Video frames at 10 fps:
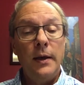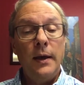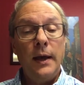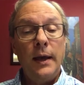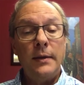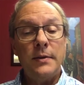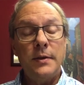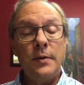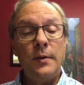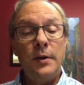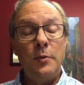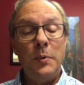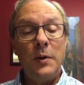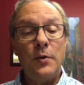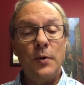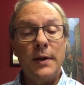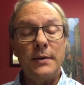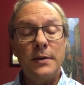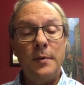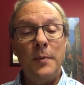and still need to be
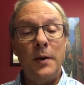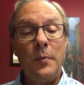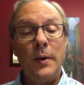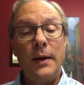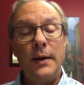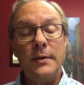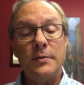addressed in many ways.